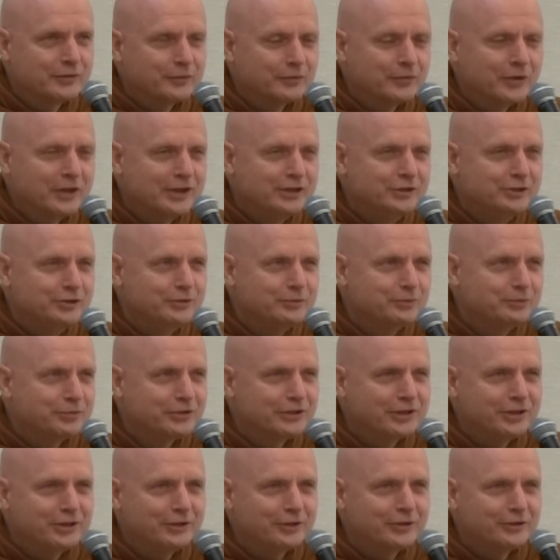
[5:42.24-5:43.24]
Why do you
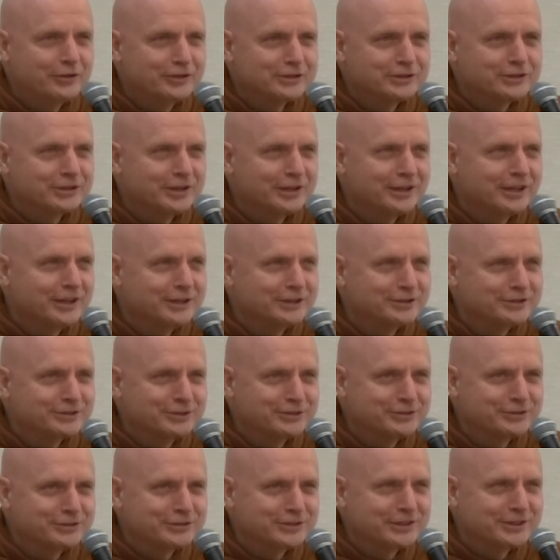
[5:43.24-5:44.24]
prioritize
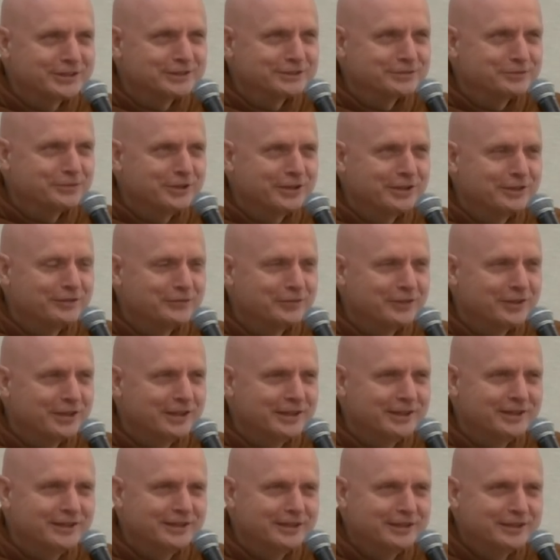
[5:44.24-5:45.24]
those things?
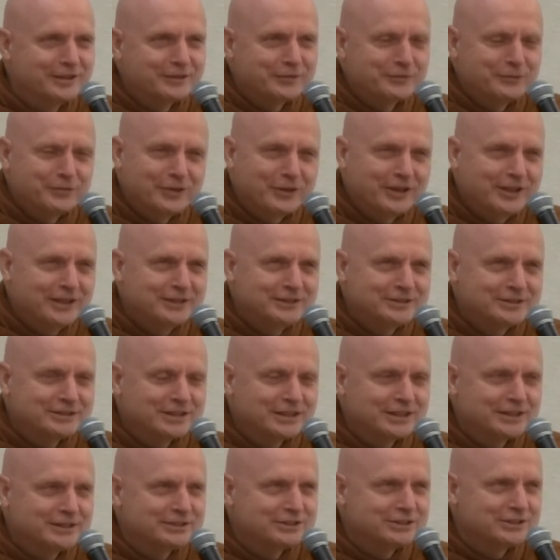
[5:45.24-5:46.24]
Why does
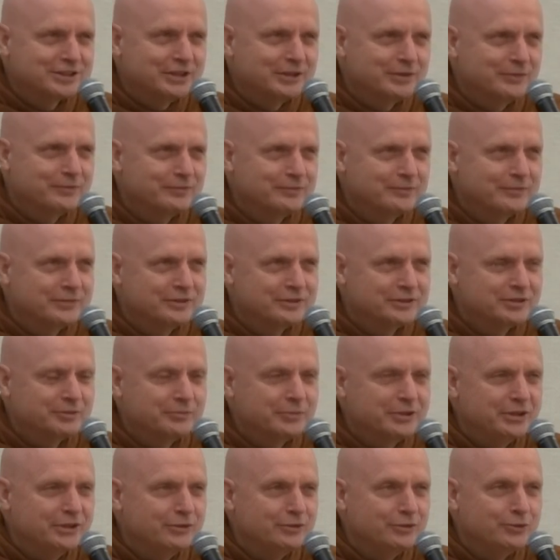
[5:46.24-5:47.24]
that seem to
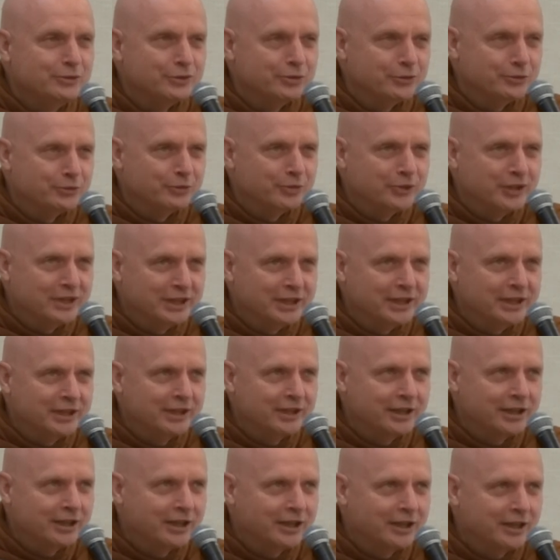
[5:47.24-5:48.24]
be who you really
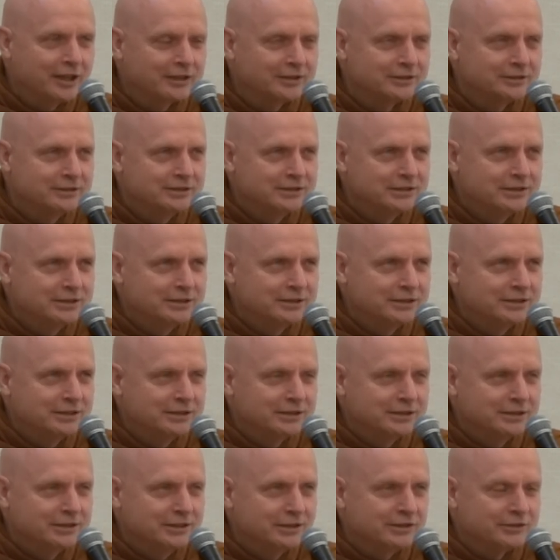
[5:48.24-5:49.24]
are?
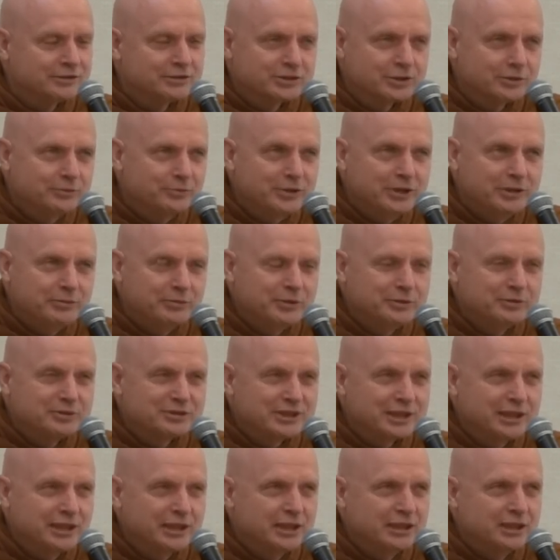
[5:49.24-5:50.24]
So many people
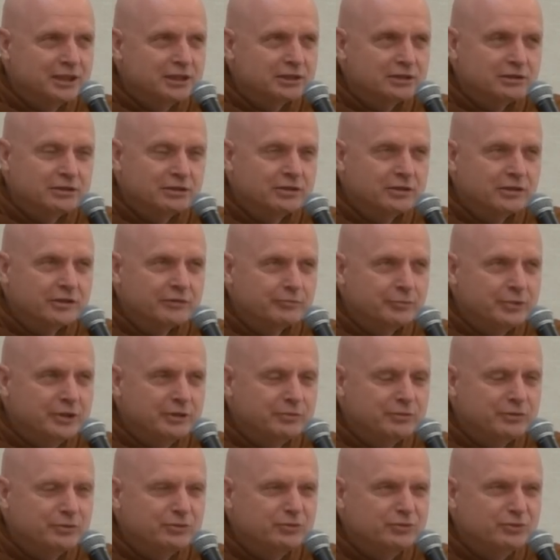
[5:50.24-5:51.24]
say, oh, if
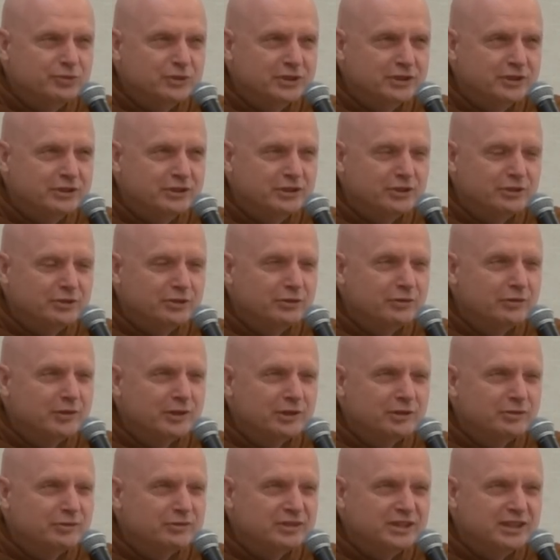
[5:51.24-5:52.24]
people really knew who
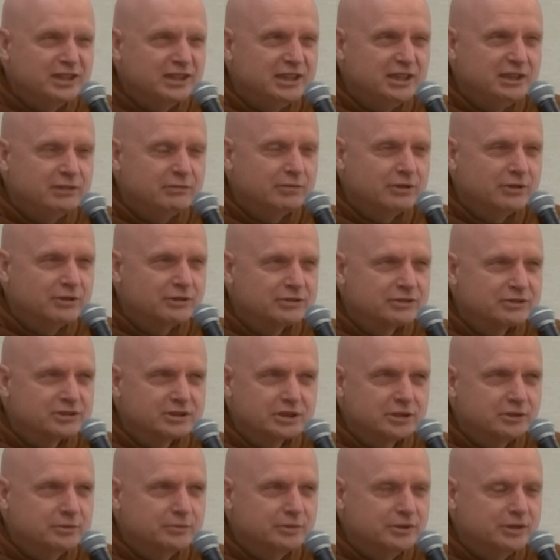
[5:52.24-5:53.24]
I really was,
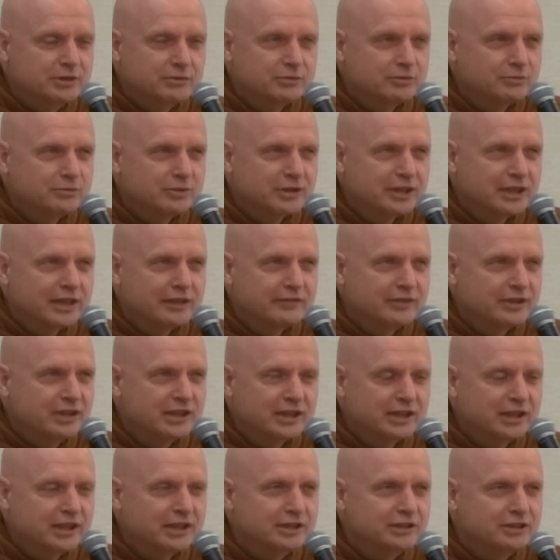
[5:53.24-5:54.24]
nobody would have
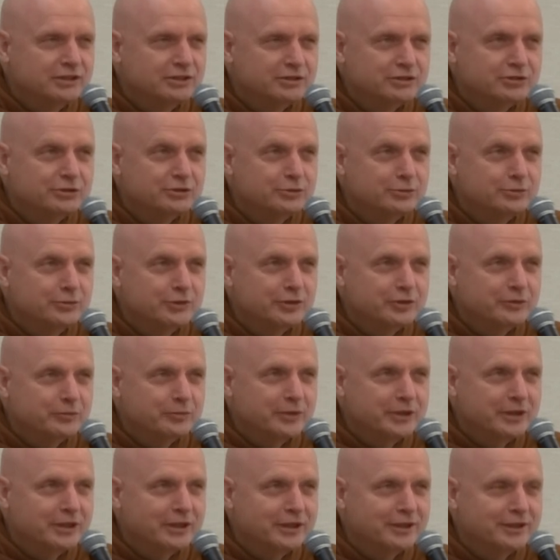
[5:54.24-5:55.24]
anything to do with
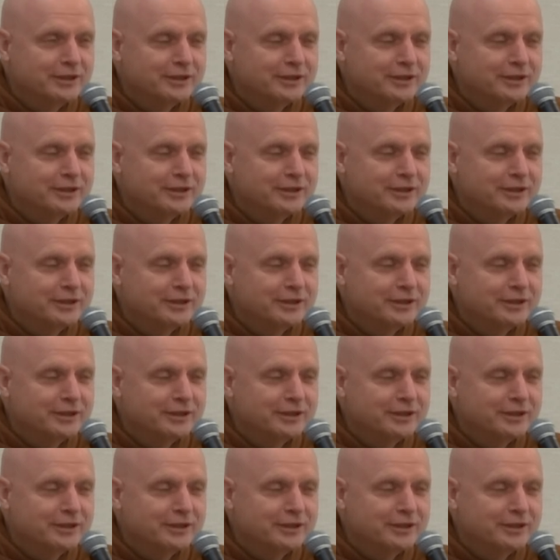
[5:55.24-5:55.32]
me.